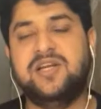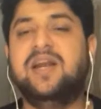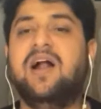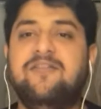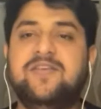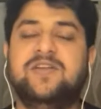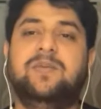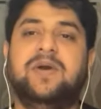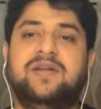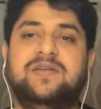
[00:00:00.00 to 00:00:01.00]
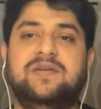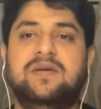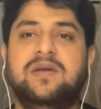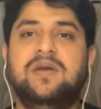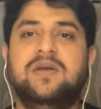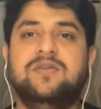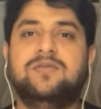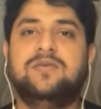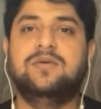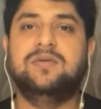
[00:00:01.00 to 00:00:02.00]
and after the partition.
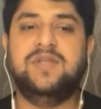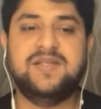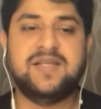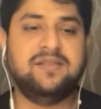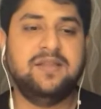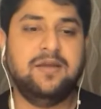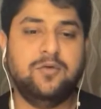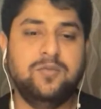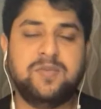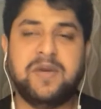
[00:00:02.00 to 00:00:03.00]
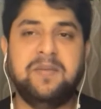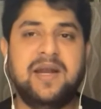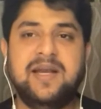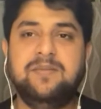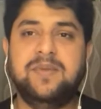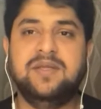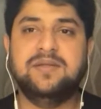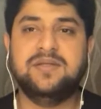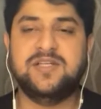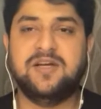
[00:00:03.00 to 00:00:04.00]
So these ethnic groups primarily being
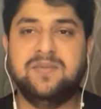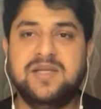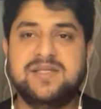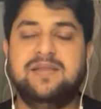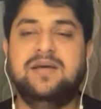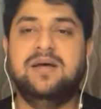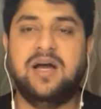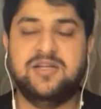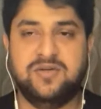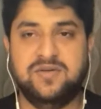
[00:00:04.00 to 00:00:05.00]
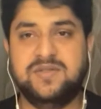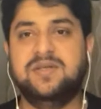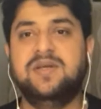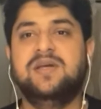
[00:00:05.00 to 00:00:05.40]
the Chakmas and the Hajongs.